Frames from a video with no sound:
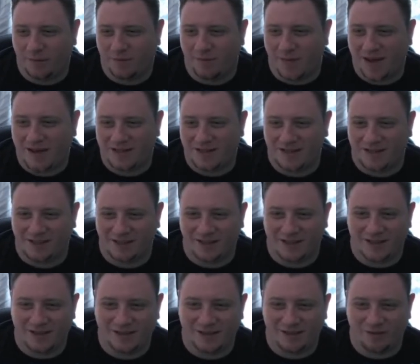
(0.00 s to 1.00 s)

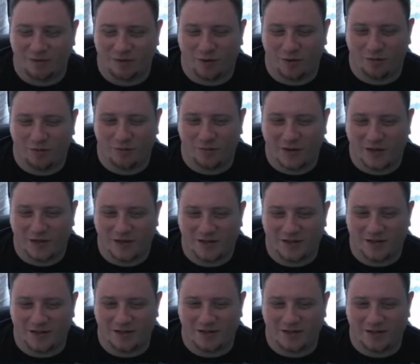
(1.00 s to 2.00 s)
Basically what would be
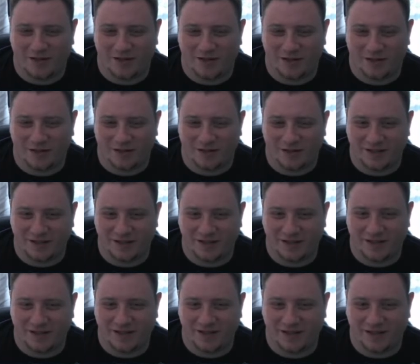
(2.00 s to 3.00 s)
considered as
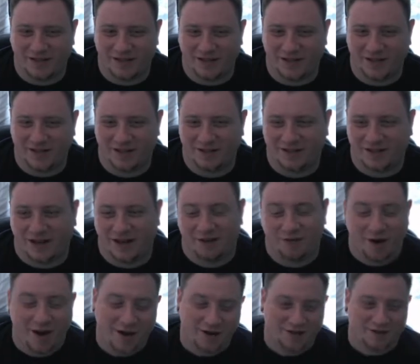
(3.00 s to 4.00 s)
the
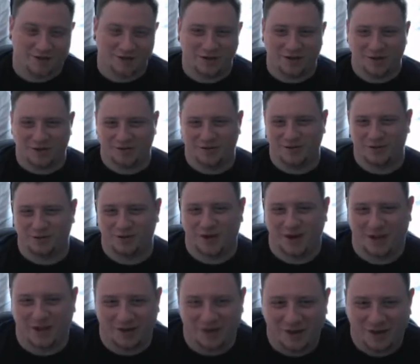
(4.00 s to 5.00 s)
director's cut as
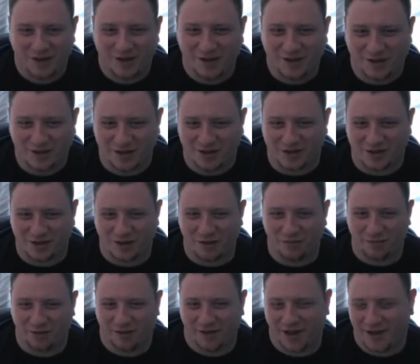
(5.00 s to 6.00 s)
well, because there's a
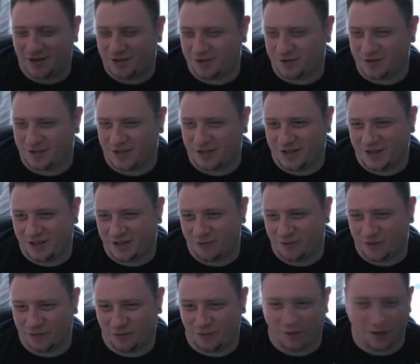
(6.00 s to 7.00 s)
couple of extras in this
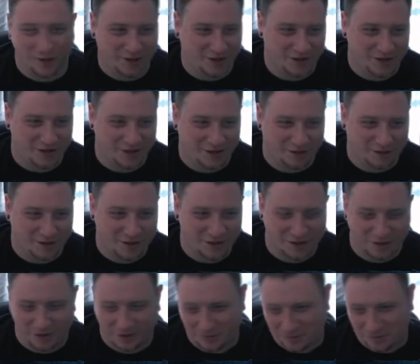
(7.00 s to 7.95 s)
which weren't in the original.